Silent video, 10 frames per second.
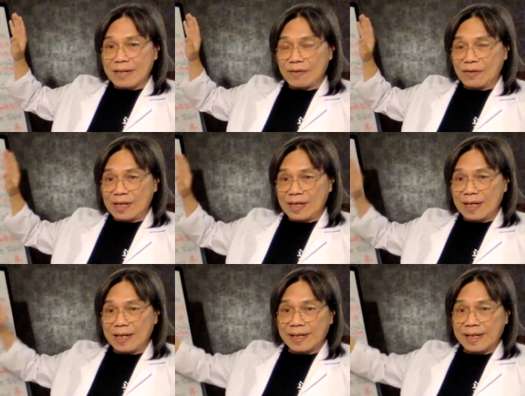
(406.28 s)
the
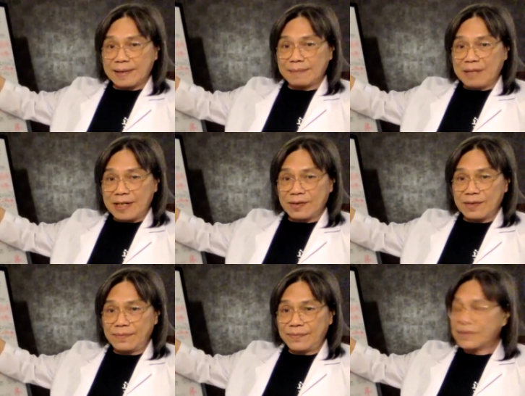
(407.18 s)

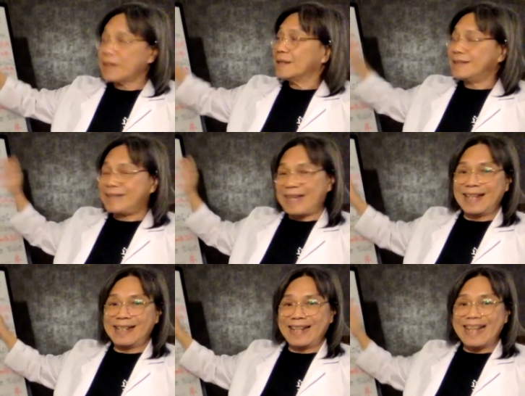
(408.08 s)
medicine.
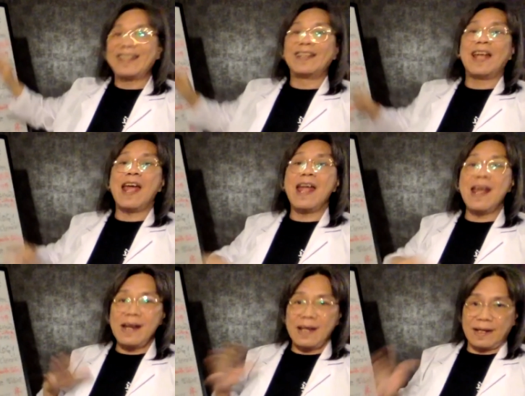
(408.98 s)
Tian is an
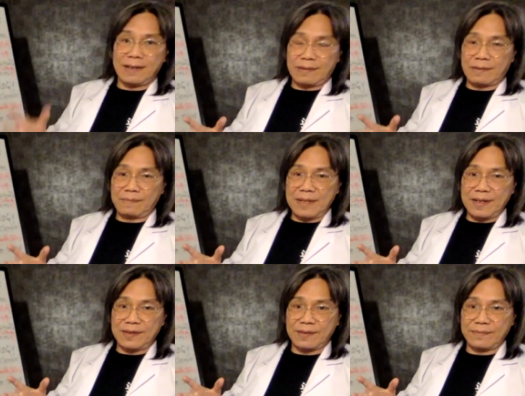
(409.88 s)
area of
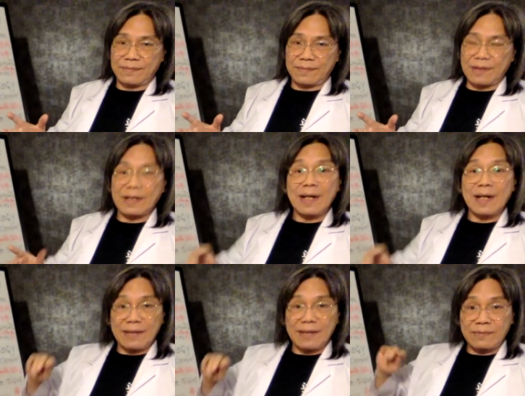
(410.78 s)
medicine. Okay,
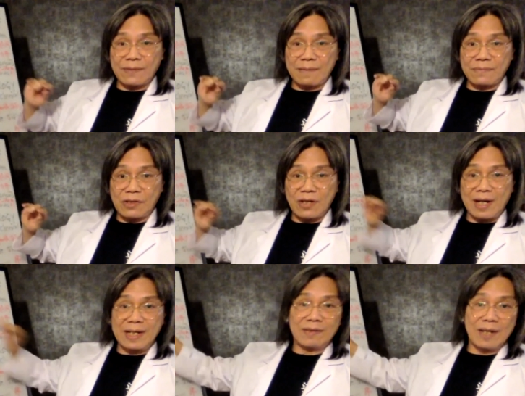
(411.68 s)
now that's from the
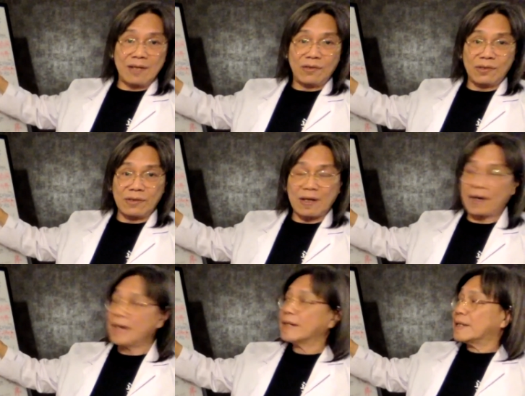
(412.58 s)
Chinese ancient side.
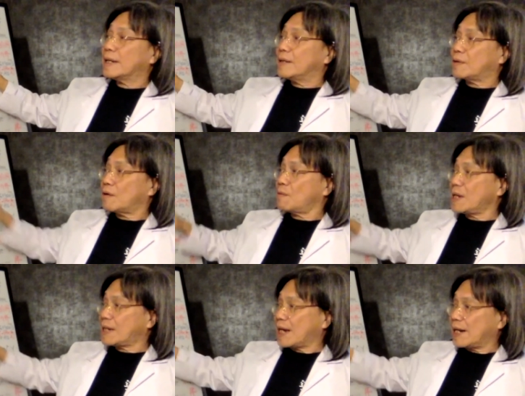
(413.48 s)
So
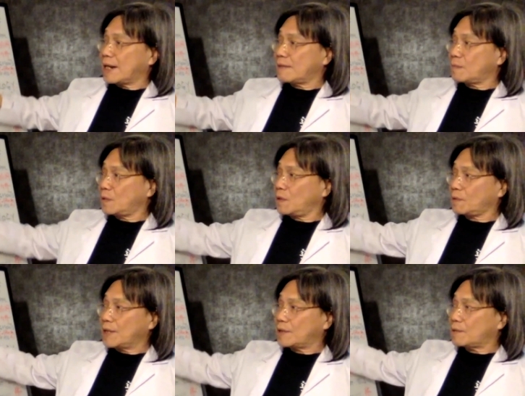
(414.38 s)
we'll look
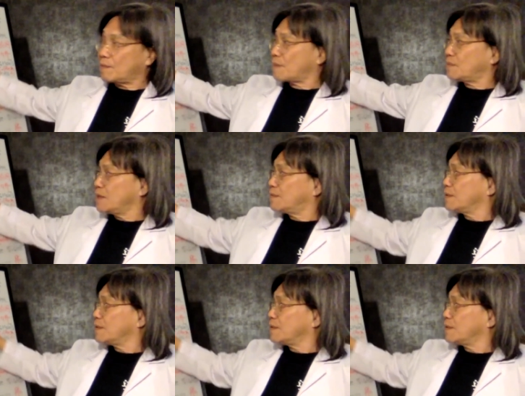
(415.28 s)
into from different